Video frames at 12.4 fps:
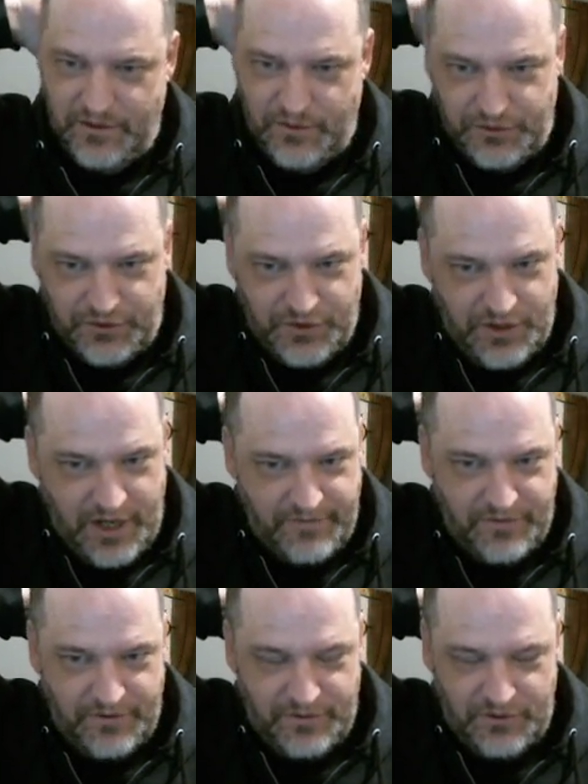whole
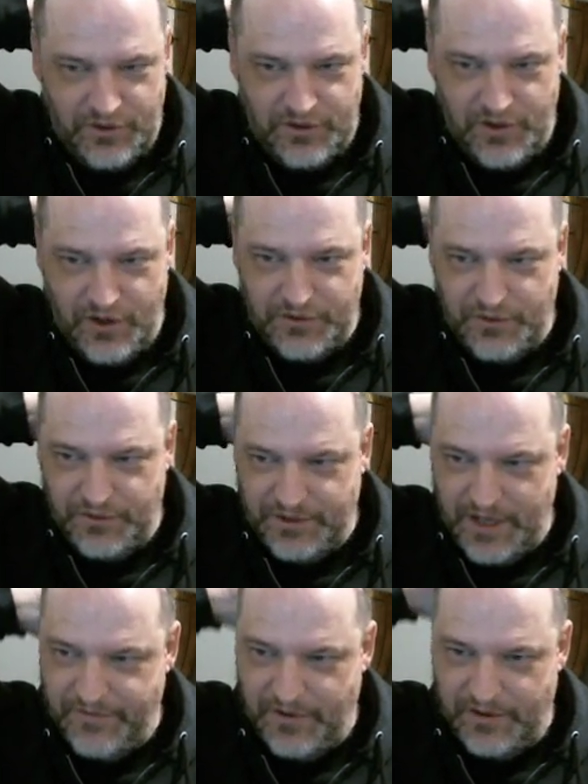should Dark
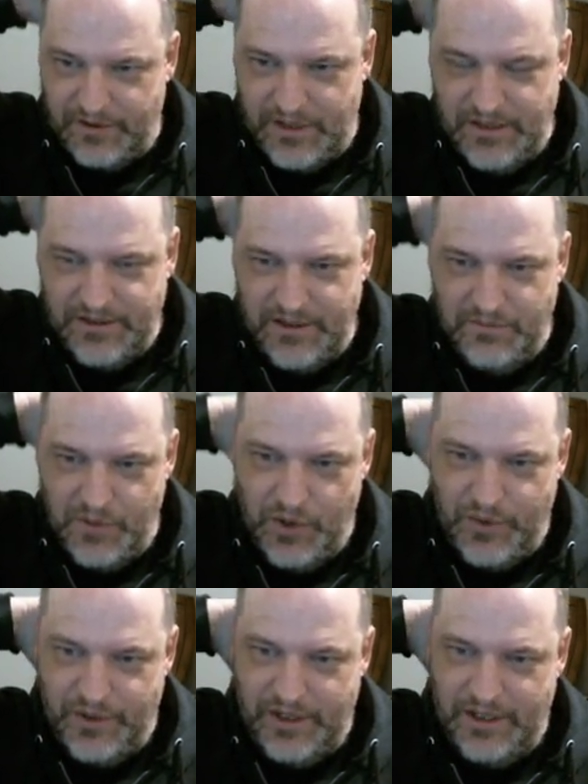Souls have an easy
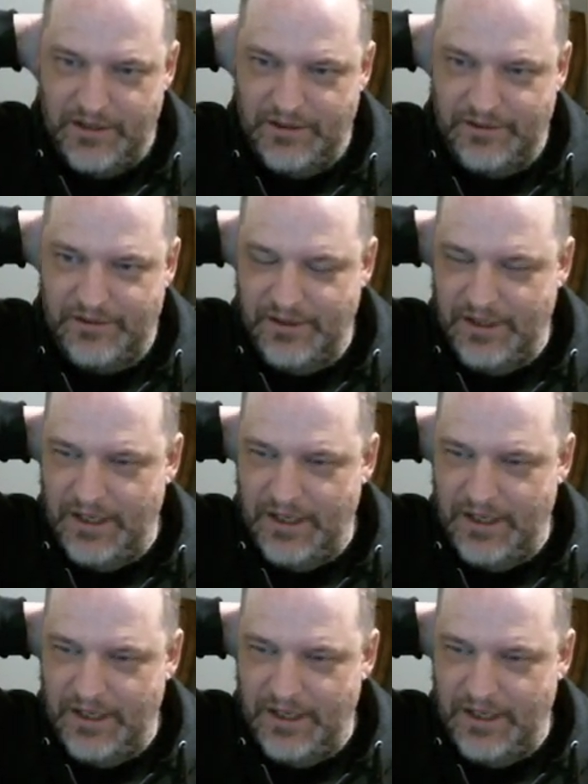mode is